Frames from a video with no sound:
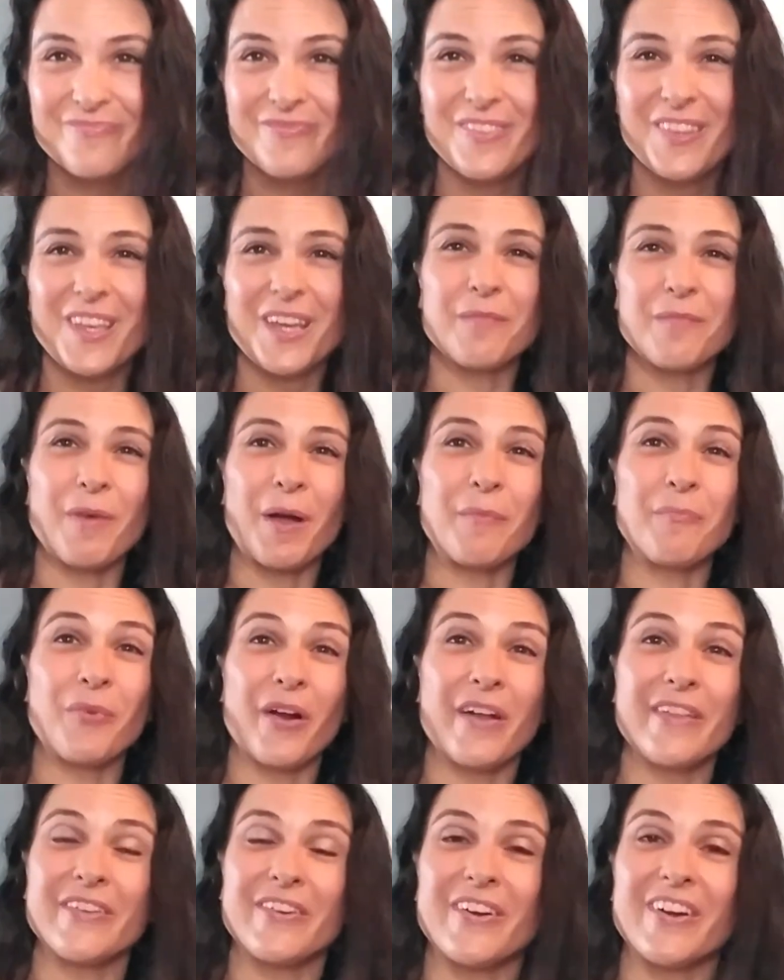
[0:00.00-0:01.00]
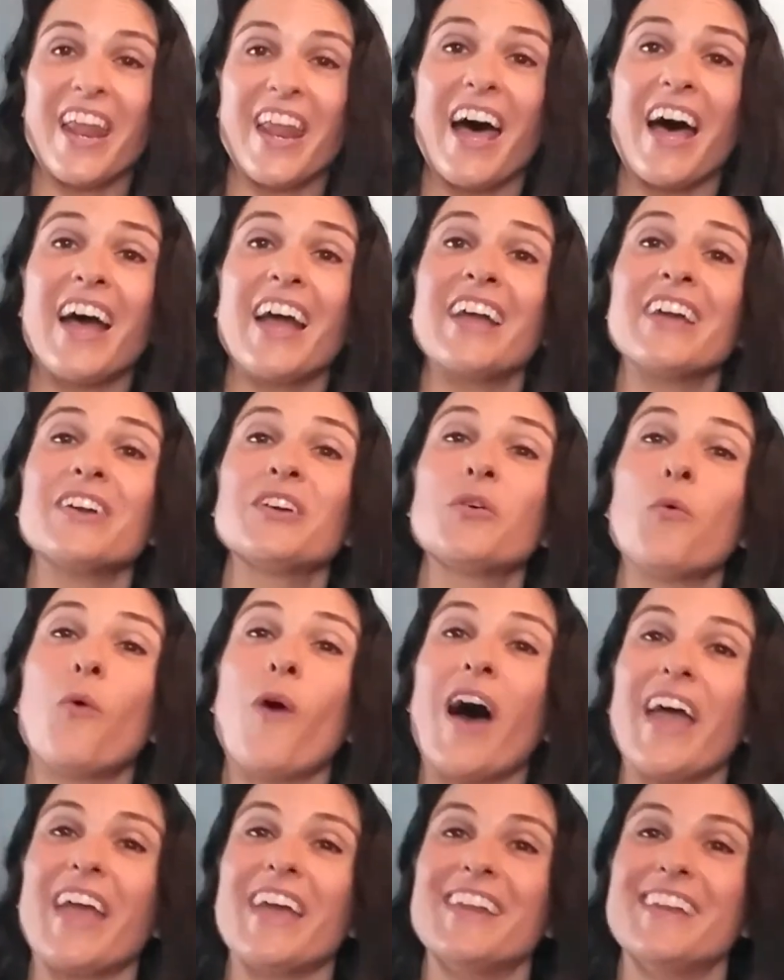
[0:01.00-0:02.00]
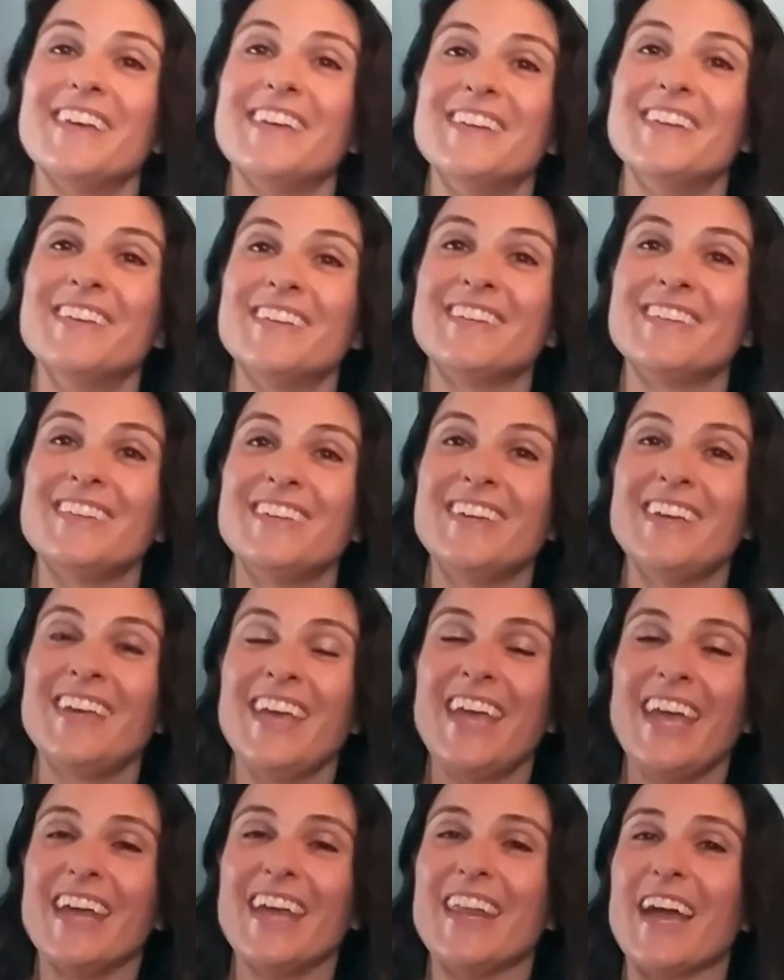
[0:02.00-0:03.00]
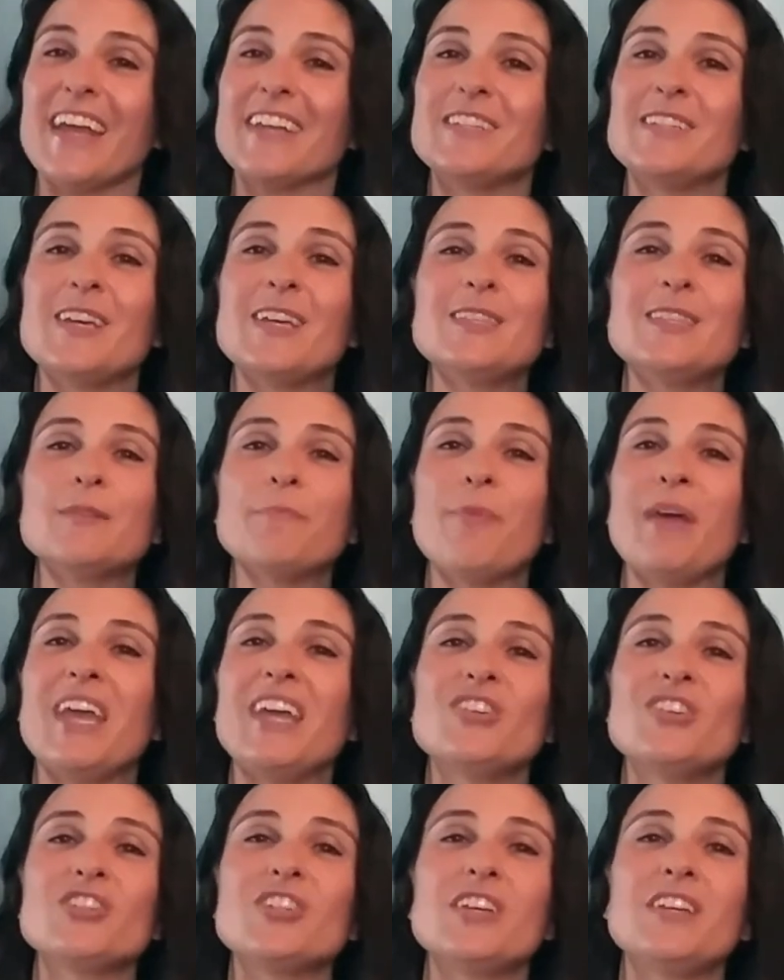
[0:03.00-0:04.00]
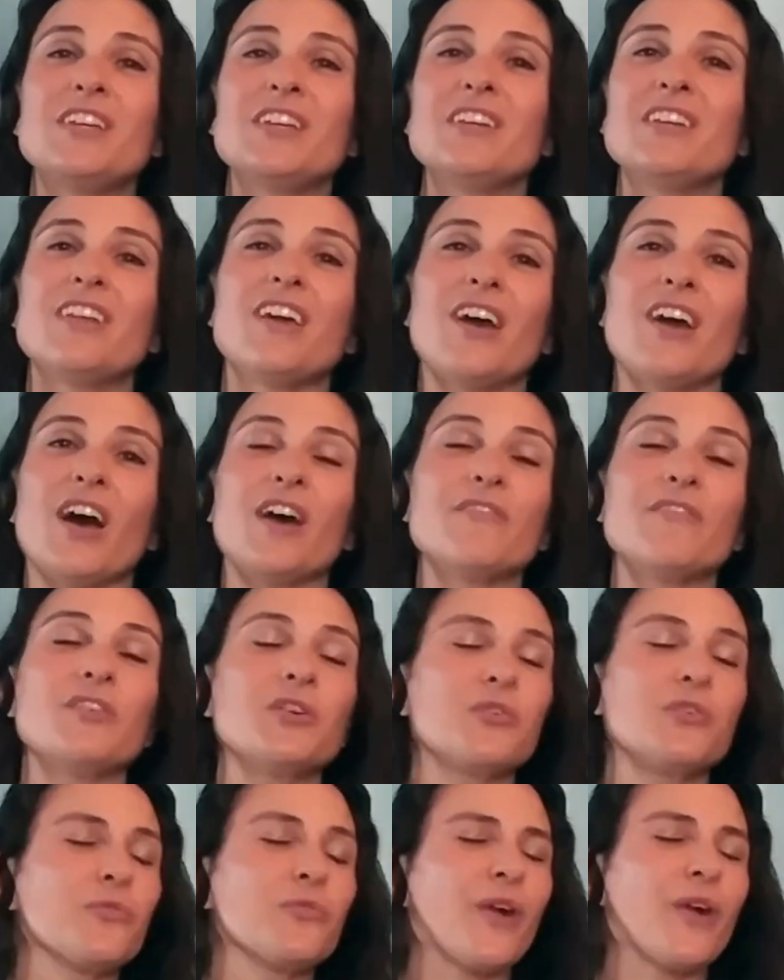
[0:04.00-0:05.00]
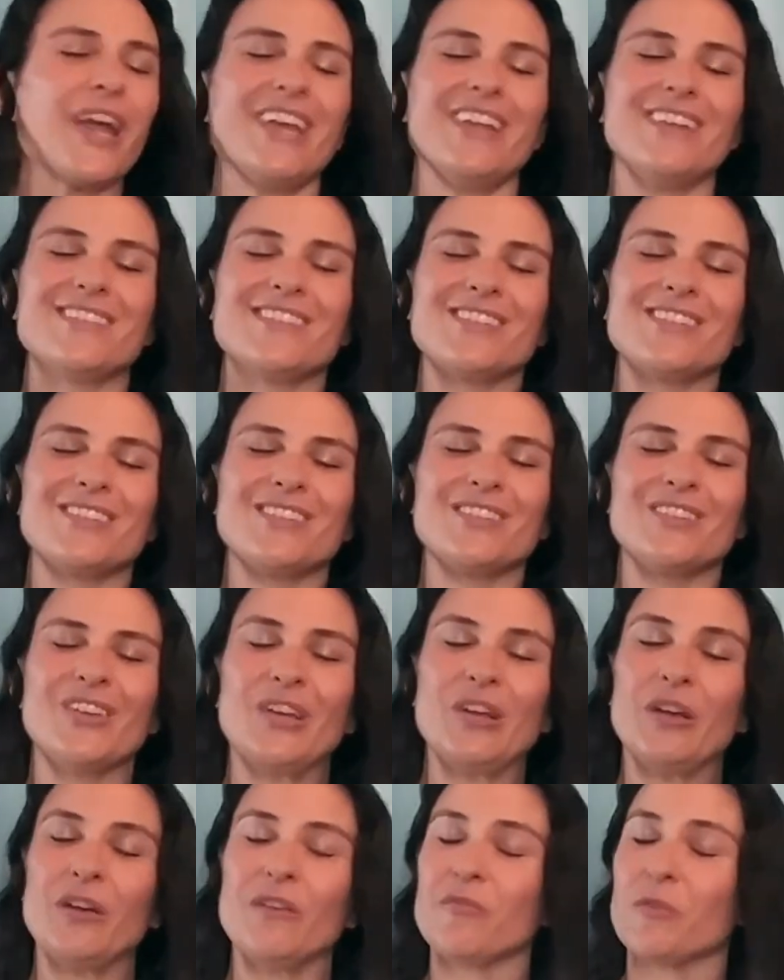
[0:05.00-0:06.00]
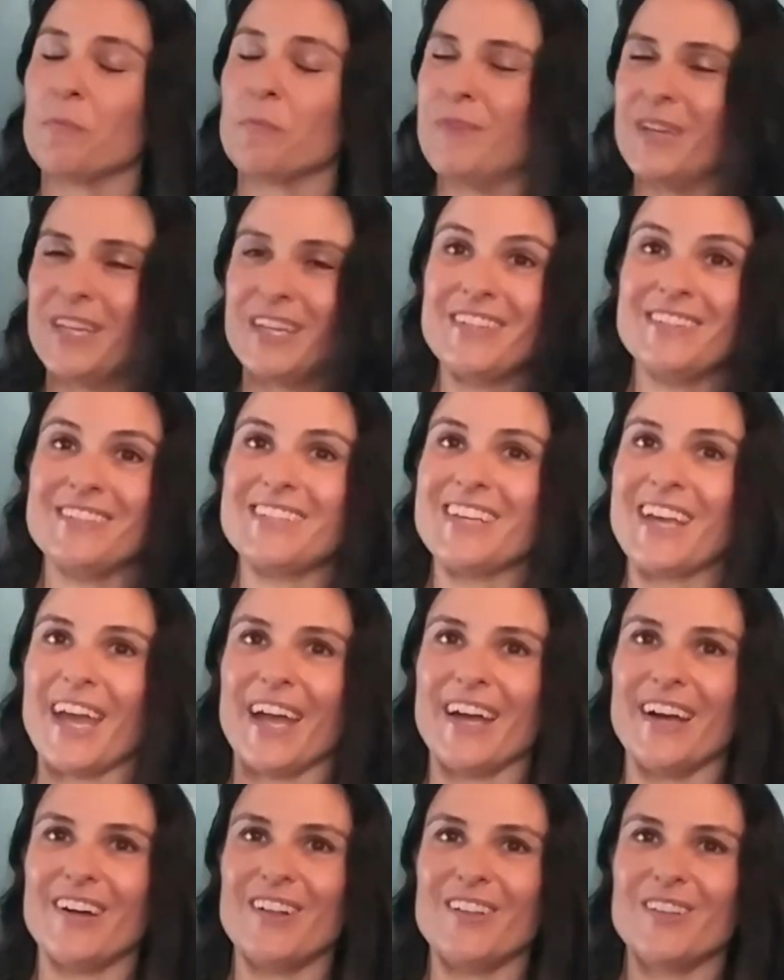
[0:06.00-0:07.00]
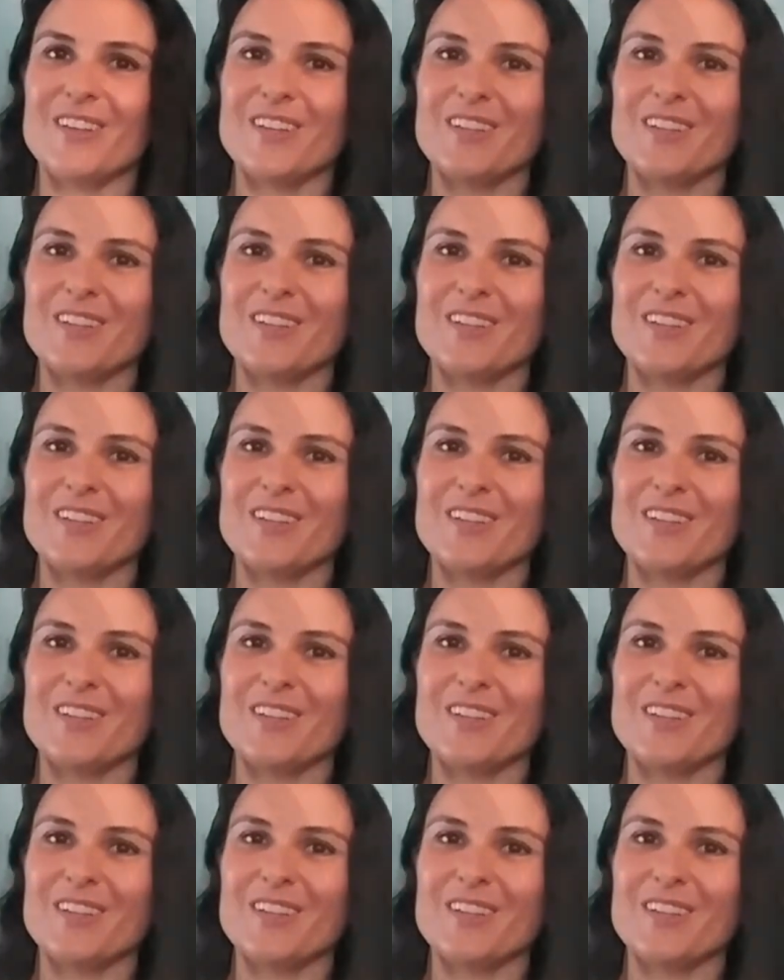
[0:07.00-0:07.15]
And my brother and I quieted in anticipation of a great forbidden tale.